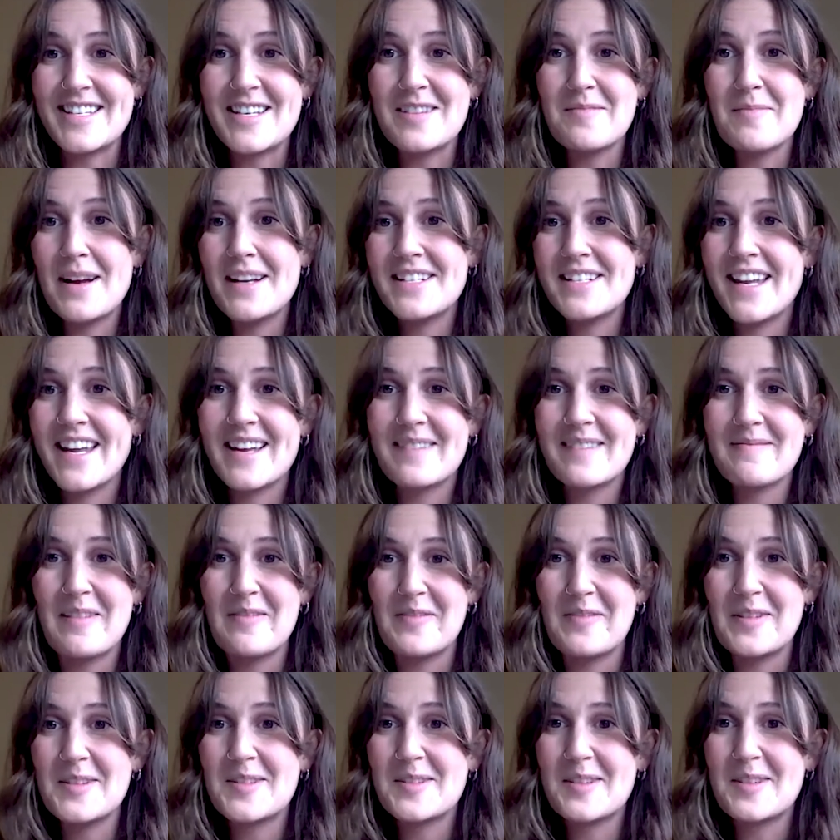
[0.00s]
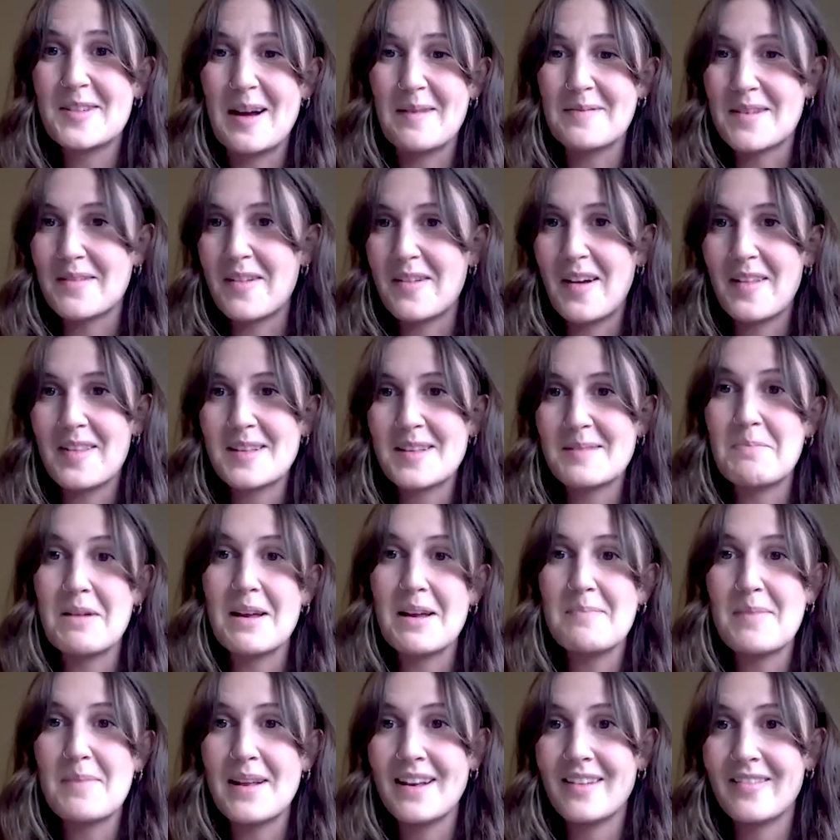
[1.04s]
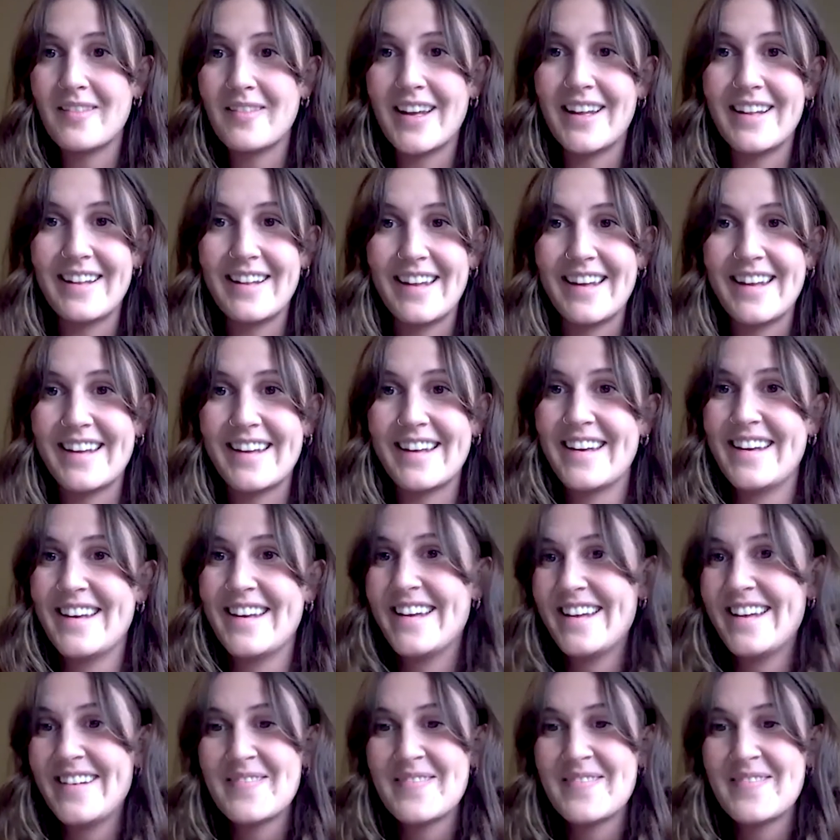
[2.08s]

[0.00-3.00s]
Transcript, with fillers: Do you mind taking my food scraps? I've got this big bin of it. Like,